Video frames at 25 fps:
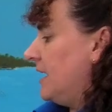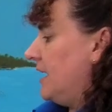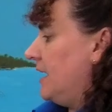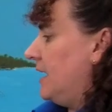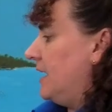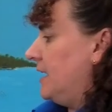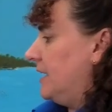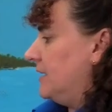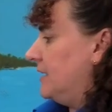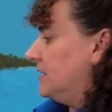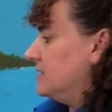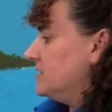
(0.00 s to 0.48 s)

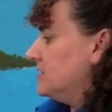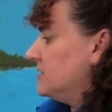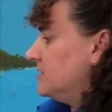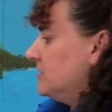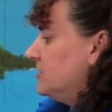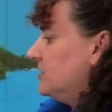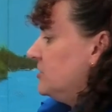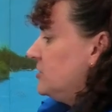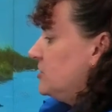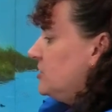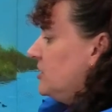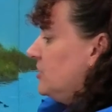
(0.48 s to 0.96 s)
And
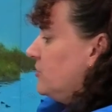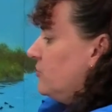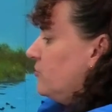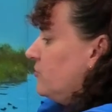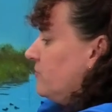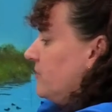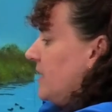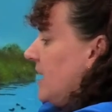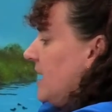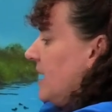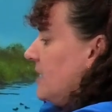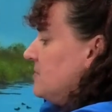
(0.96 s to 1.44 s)
she
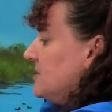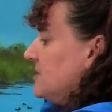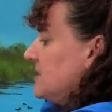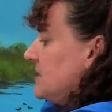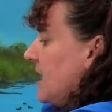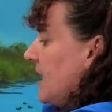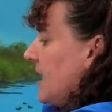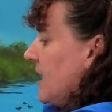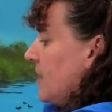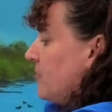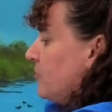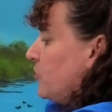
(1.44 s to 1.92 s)
grabs
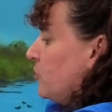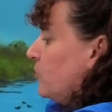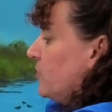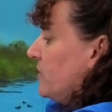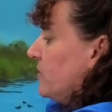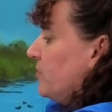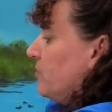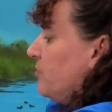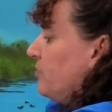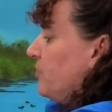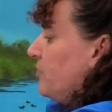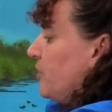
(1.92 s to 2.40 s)
the apple
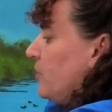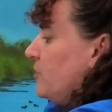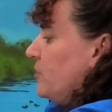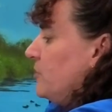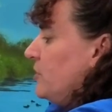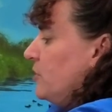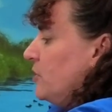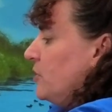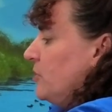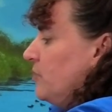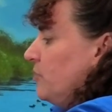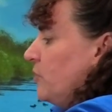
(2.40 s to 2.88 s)
with
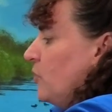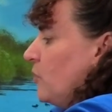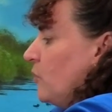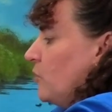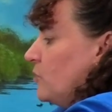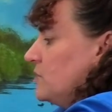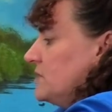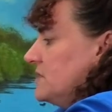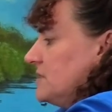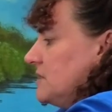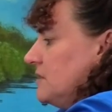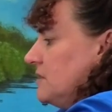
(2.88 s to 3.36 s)
both her
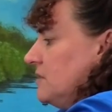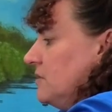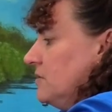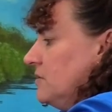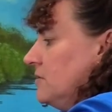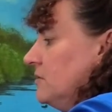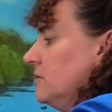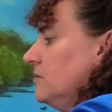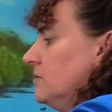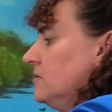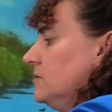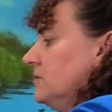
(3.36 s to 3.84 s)
paws,
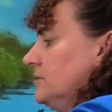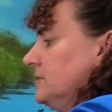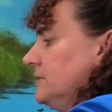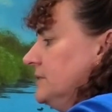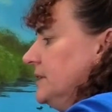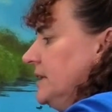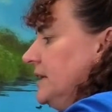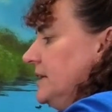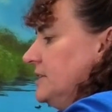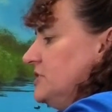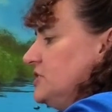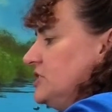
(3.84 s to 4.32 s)

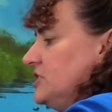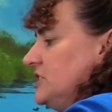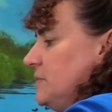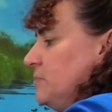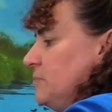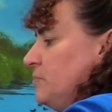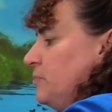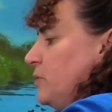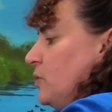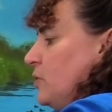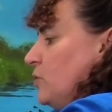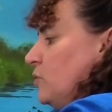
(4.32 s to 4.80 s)
and
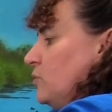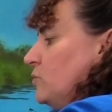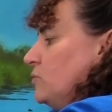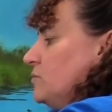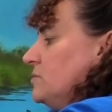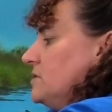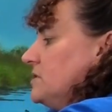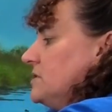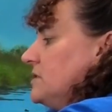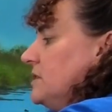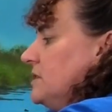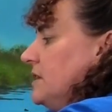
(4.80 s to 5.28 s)
she
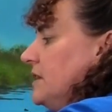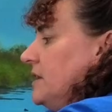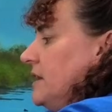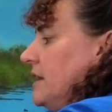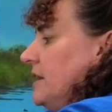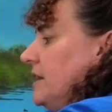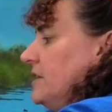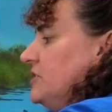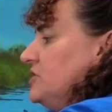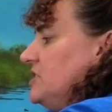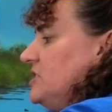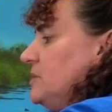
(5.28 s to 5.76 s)
pulls,
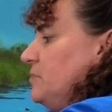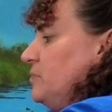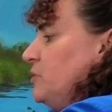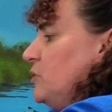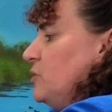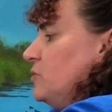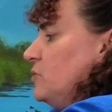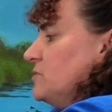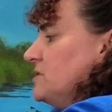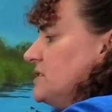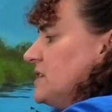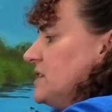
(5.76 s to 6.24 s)
and she
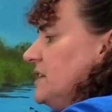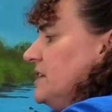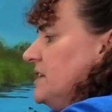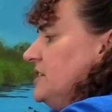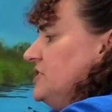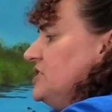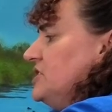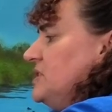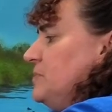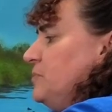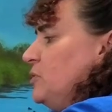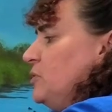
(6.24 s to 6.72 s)
pulls,
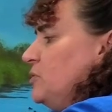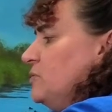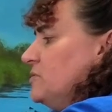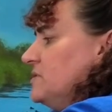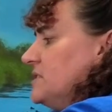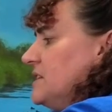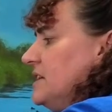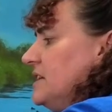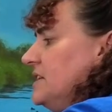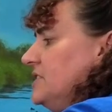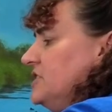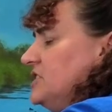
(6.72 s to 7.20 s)
and she
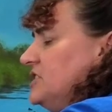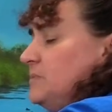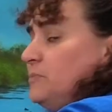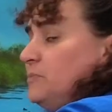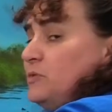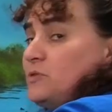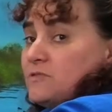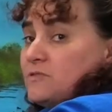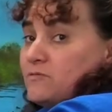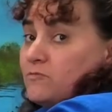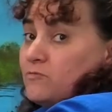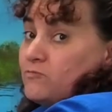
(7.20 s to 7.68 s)
pulls, and she
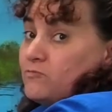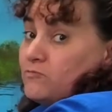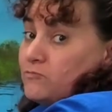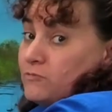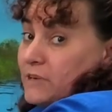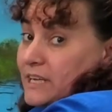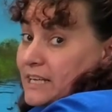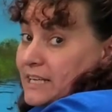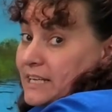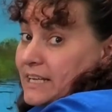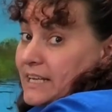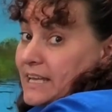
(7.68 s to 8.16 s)
pulls
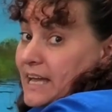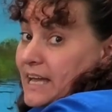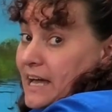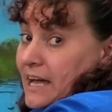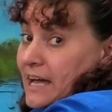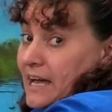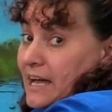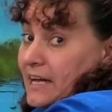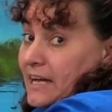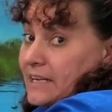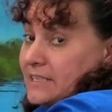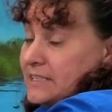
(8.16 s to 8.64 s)
really
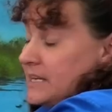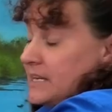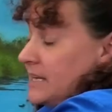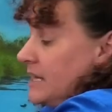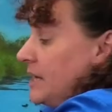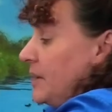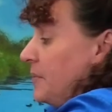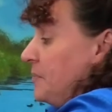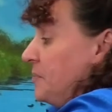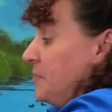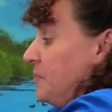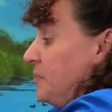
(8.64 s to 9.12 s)
hard.
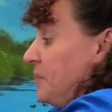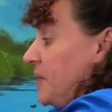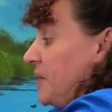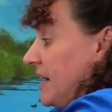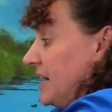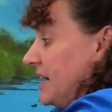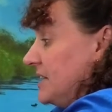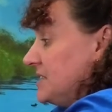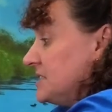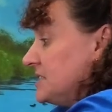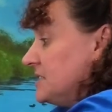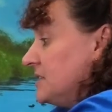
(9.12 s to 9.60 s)

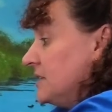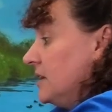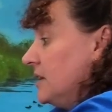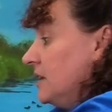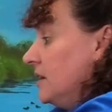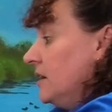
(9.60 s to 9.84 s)
But,